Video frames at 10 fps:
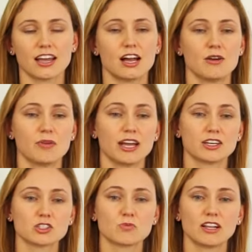
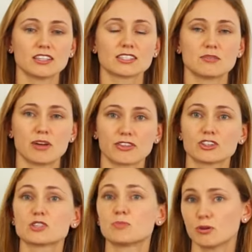and as well as some
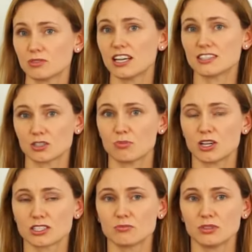other sperm tests or
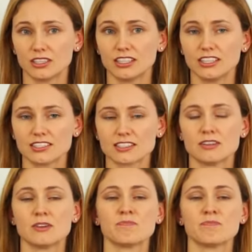possibilities.